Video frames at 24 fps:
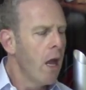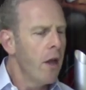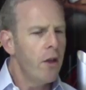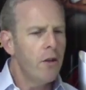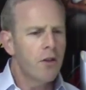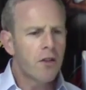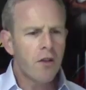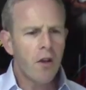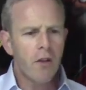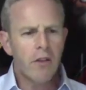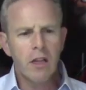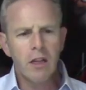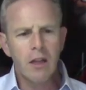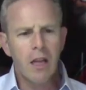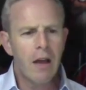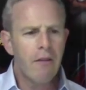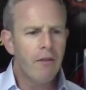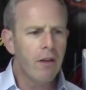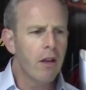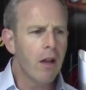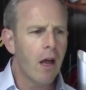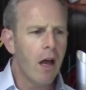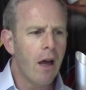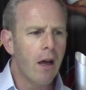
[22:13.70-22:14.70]
You saw the
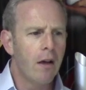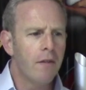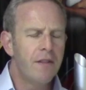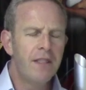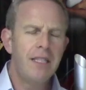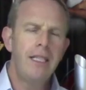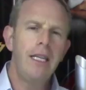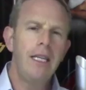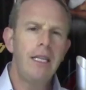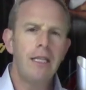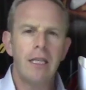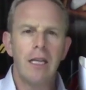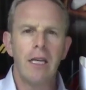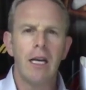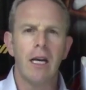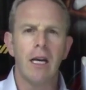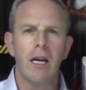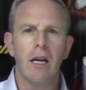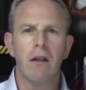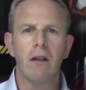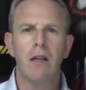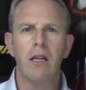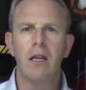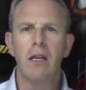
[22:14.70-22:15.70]
level of
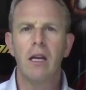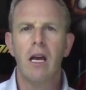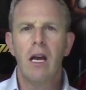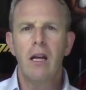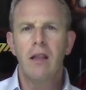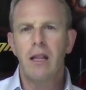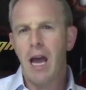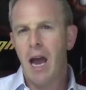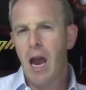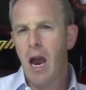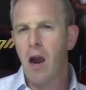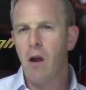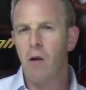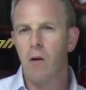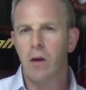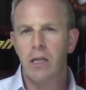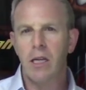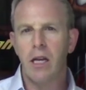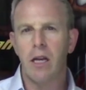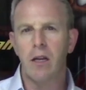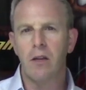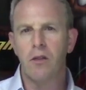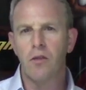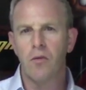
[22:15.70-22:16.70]
detail, the, the
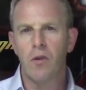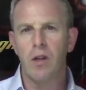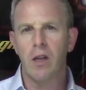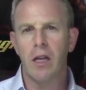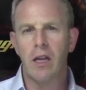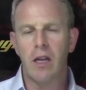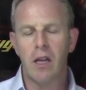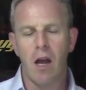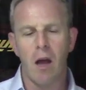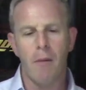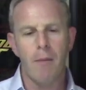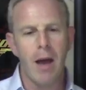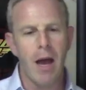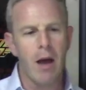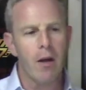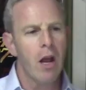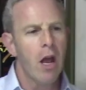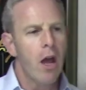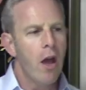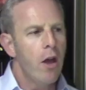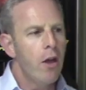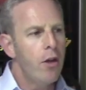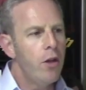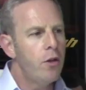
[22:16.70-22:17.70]
heritage really come out.
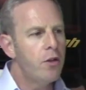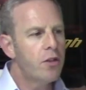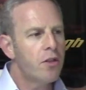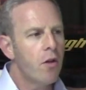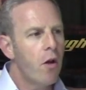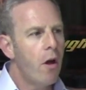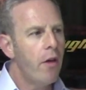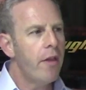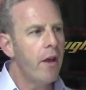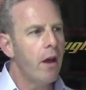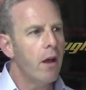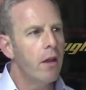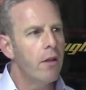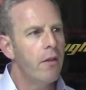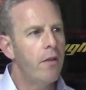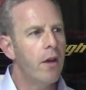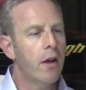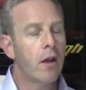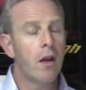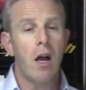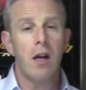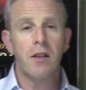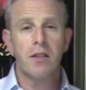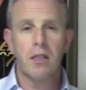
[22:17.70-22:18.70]
You saw the, the
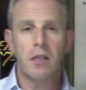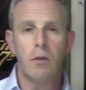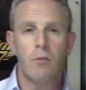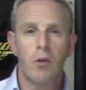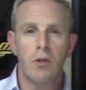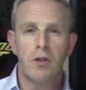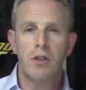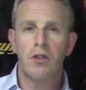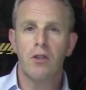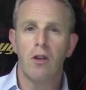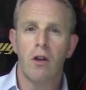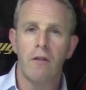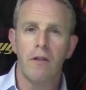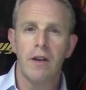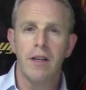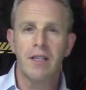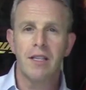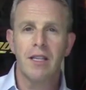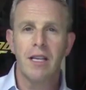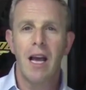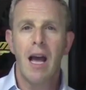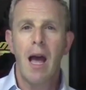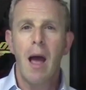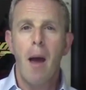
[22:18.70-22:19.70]
customer
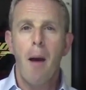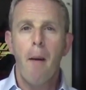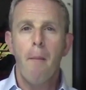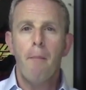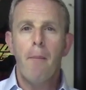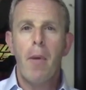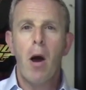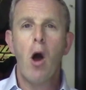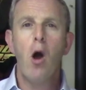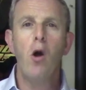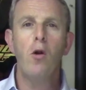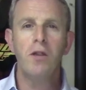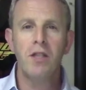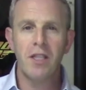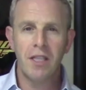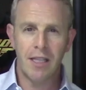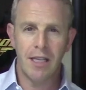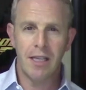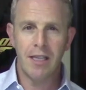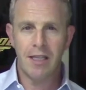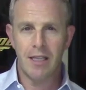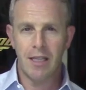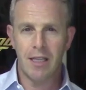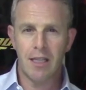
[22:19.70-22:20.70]
service. Post
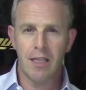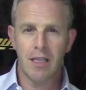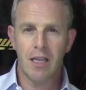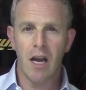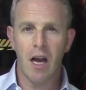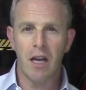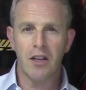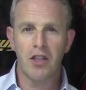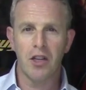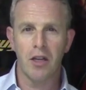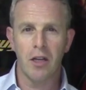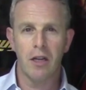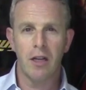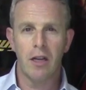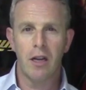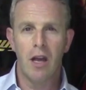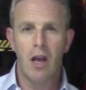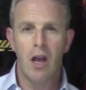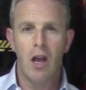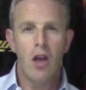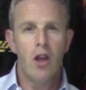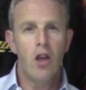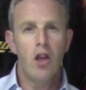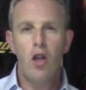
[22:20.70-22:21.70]
this discussion,
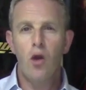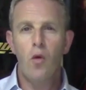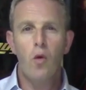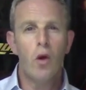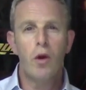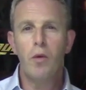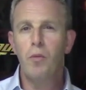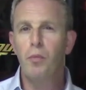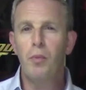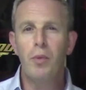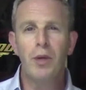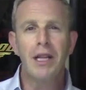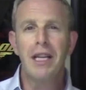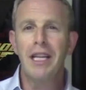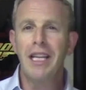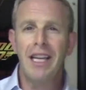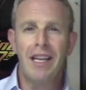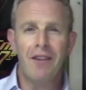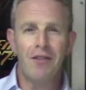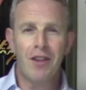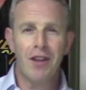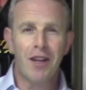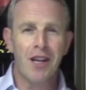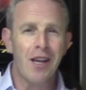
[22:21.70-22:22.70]
you wouldn't
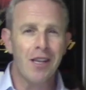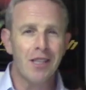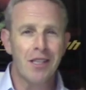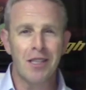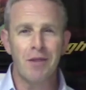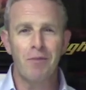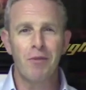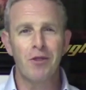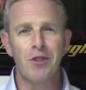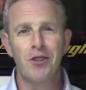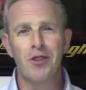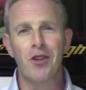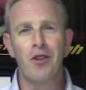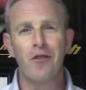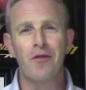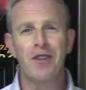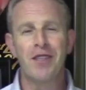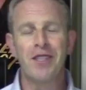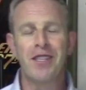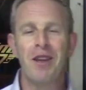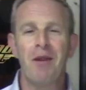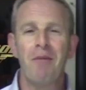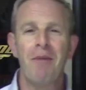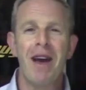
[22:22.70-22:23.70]
believe the customer
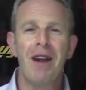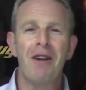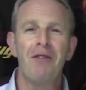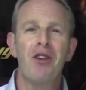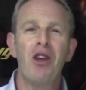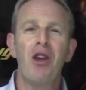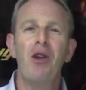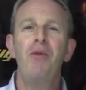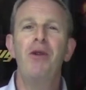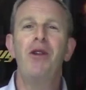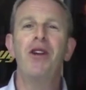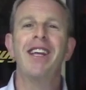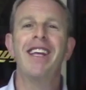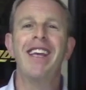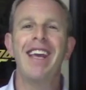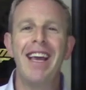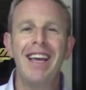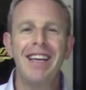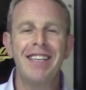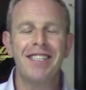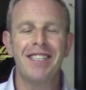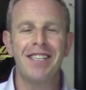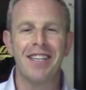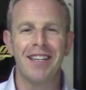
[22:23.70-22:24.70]
service, the amount of
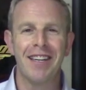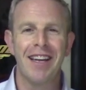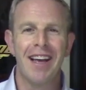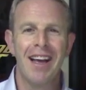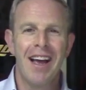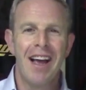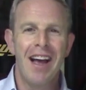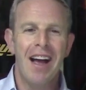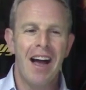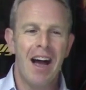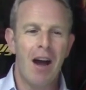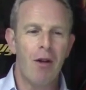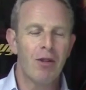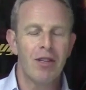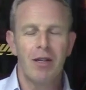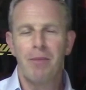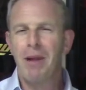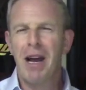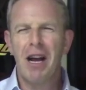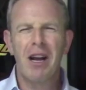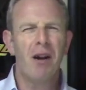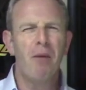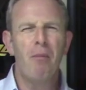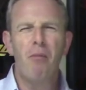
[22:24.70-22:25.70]
communication, uh, which I'm
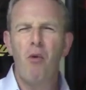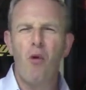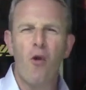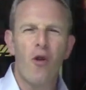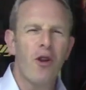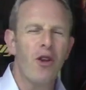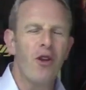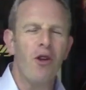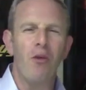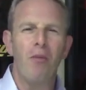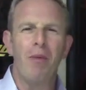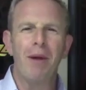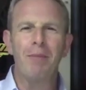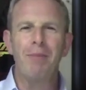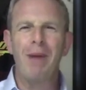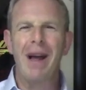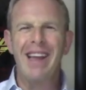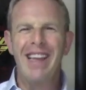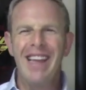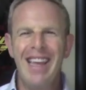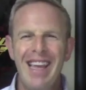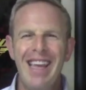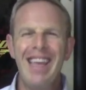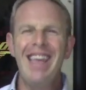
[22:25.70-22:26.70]
not going to bore you, but
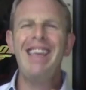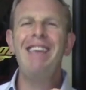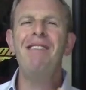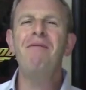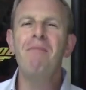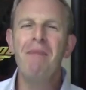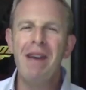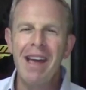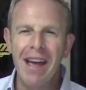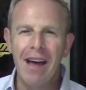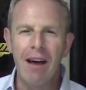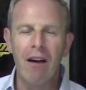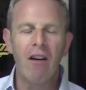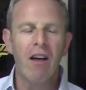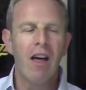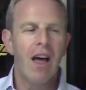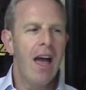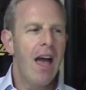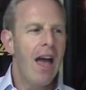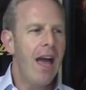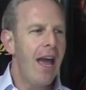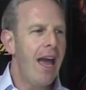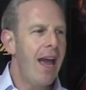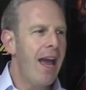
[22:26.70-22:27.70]
by email
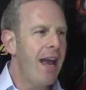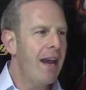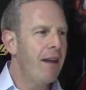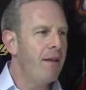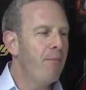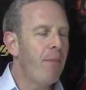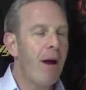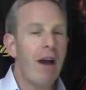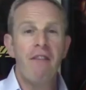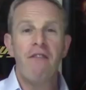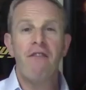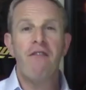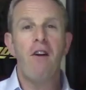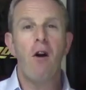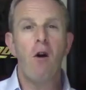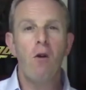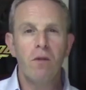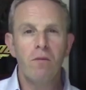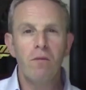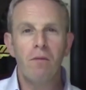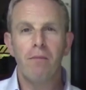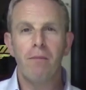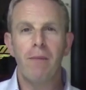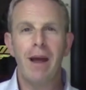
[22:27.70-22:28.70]
and by
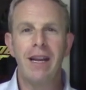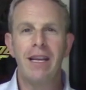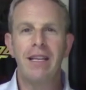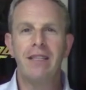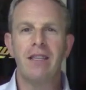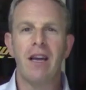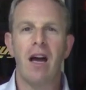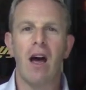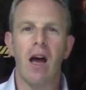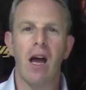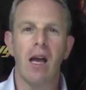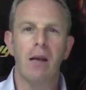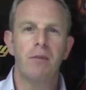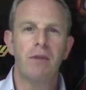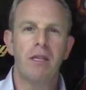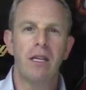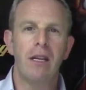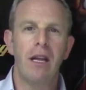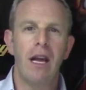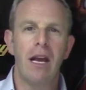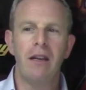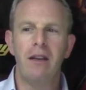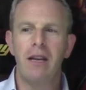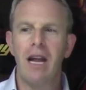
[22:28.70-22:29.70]
phone many times,
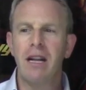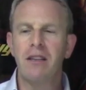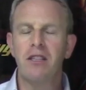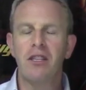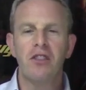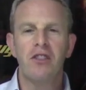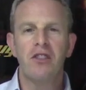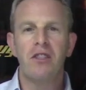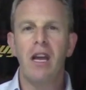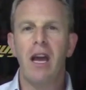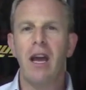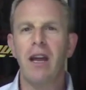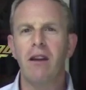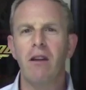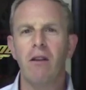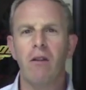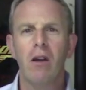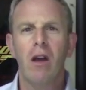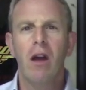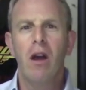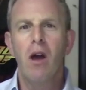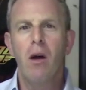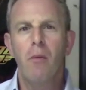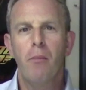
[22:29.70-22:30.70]
and, and not just
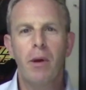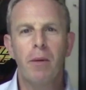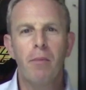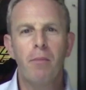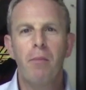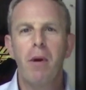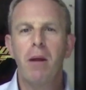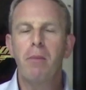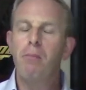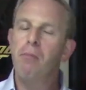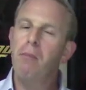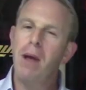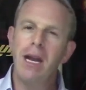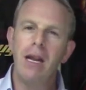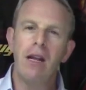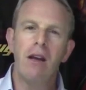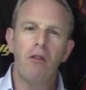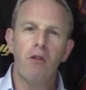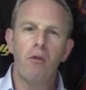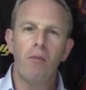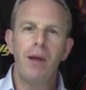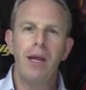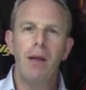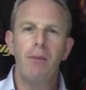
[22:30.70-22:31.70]
Daniel, but, but many
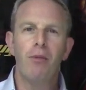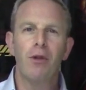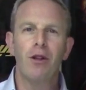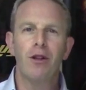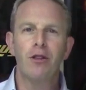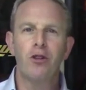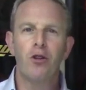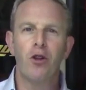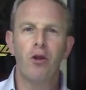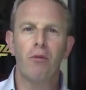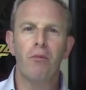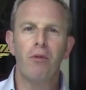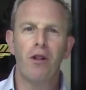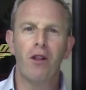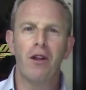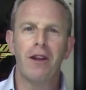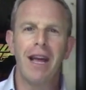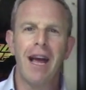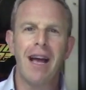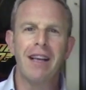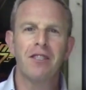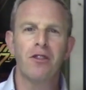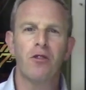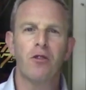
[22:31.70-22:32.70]
other people at Turnbull
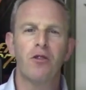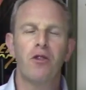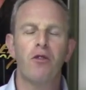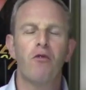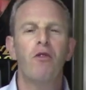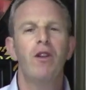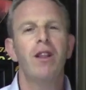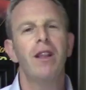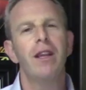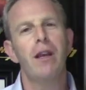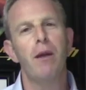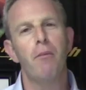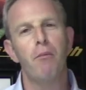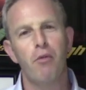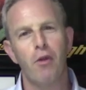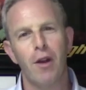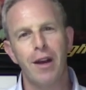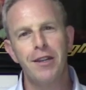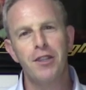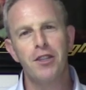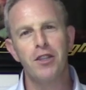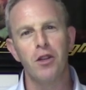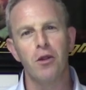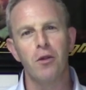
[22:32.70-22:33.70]
and Asser to really
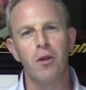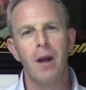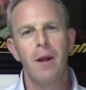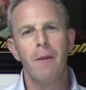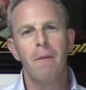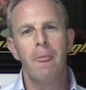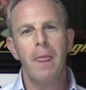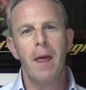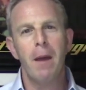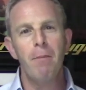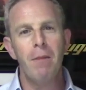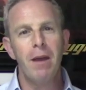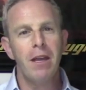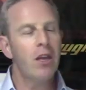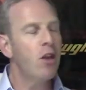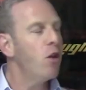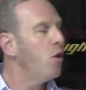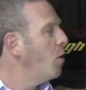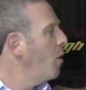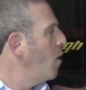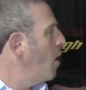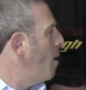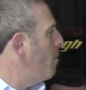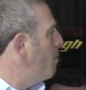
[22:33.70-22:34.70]
embrace you and make
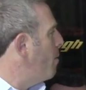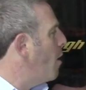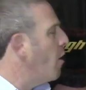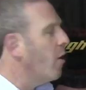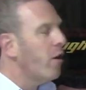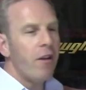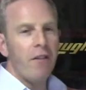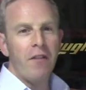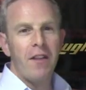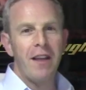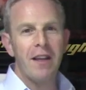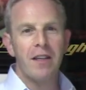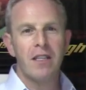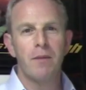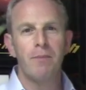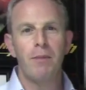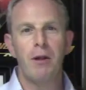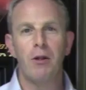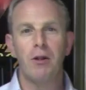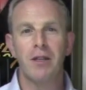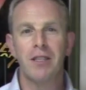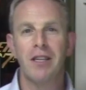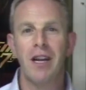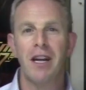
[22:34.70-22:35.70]
you a part of the
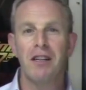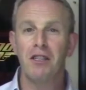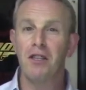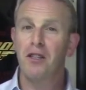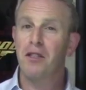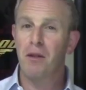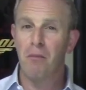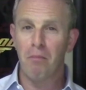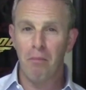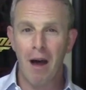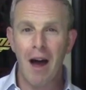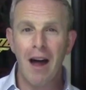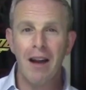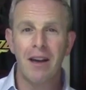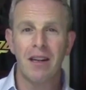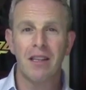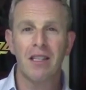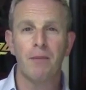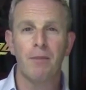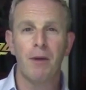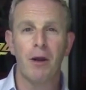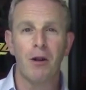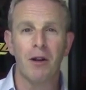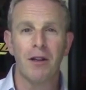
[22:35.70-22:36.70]
experience, not just the Bond
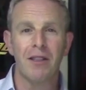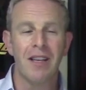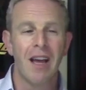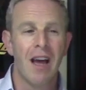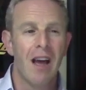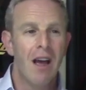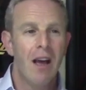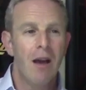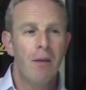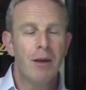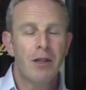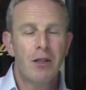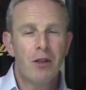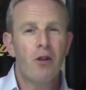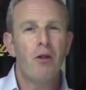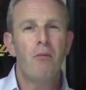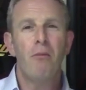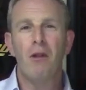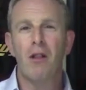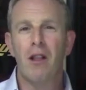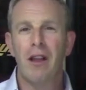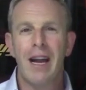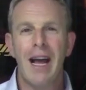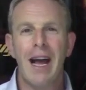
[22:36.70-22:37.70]
experience, but
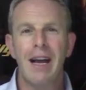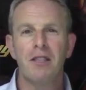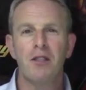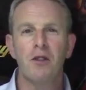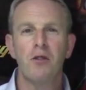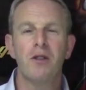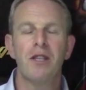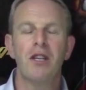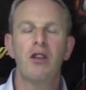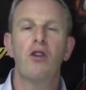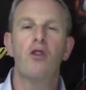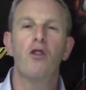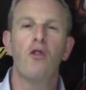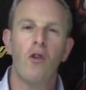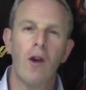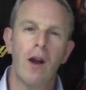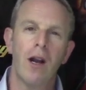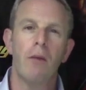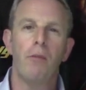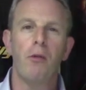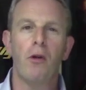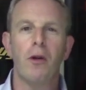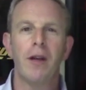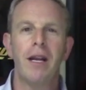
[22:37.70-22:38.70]
Turnbull and Asser's
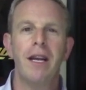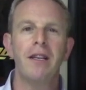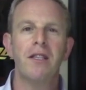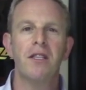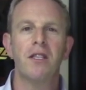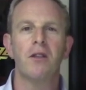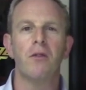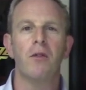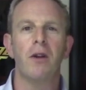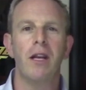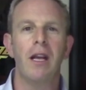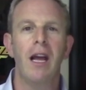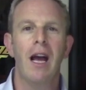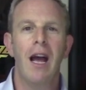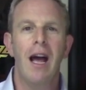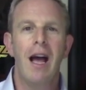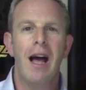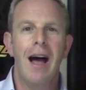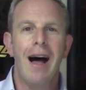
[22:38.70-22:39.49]
incredible history.